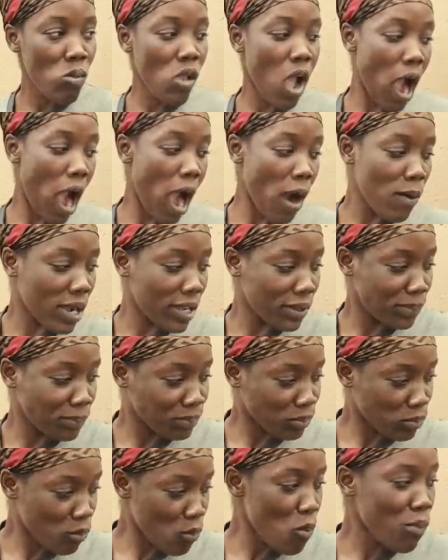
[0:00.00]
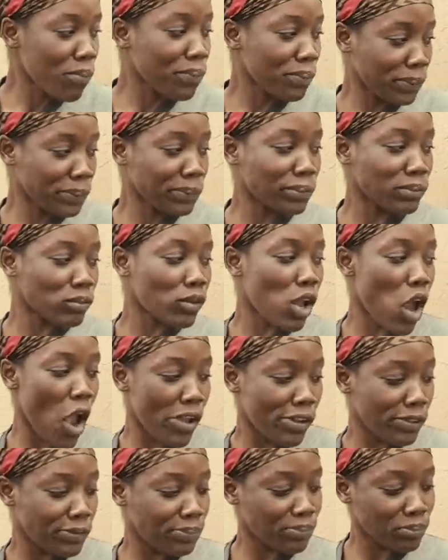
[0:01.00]
See if travel and everything, man. Big up
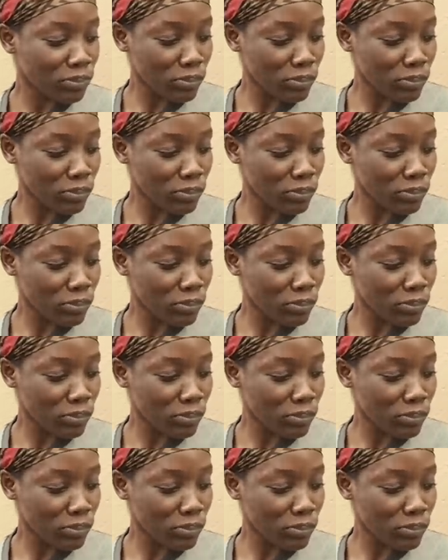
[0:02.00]
yourself.